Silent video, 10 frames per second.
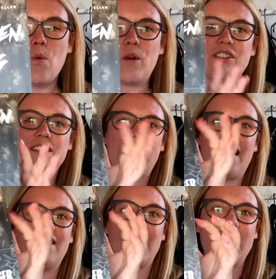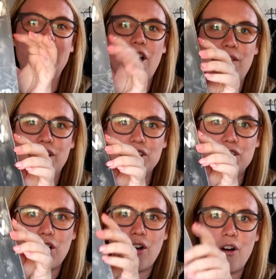which is in the
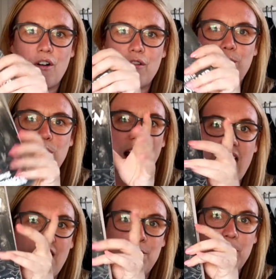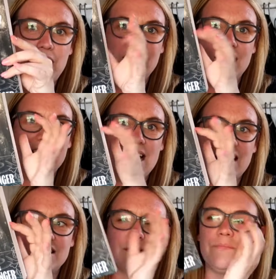covers of what I have been
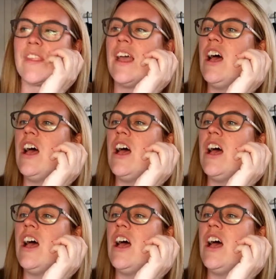collecting.